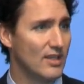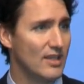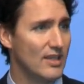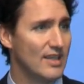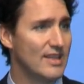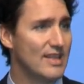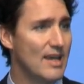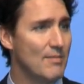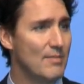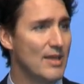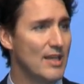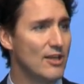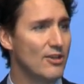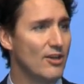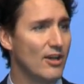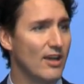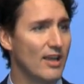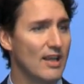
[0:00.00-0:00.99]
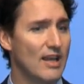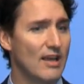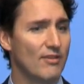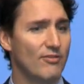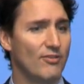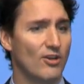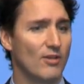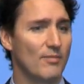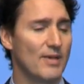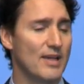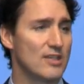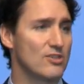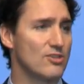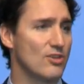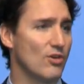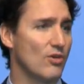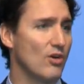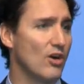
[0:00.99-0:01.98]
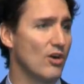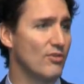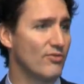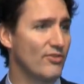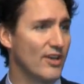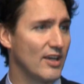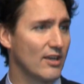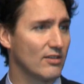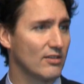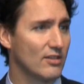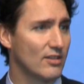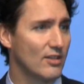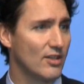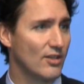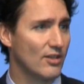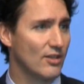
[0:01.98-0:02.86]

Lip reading: et d'améliorer la formation offerte